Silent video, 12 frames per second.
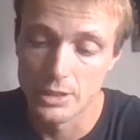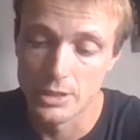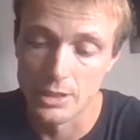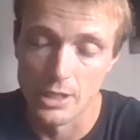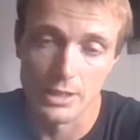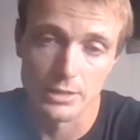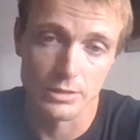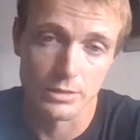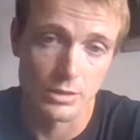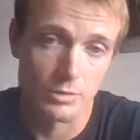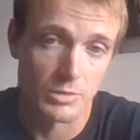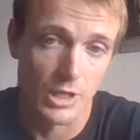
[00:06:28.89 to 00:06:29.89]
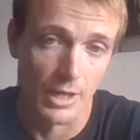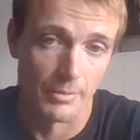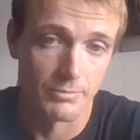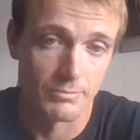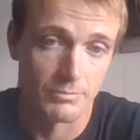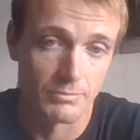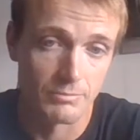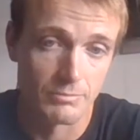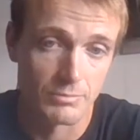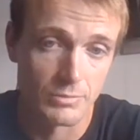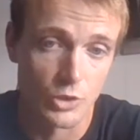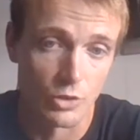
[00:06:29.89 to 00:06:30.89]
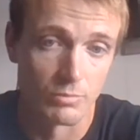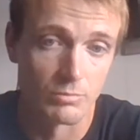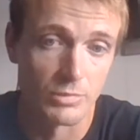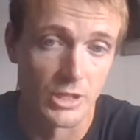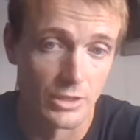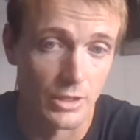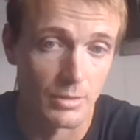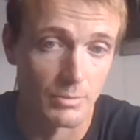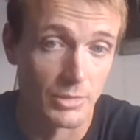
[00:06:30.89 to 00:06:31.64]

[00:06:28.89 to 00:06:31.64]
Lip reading: yeah, so yeah, so please like,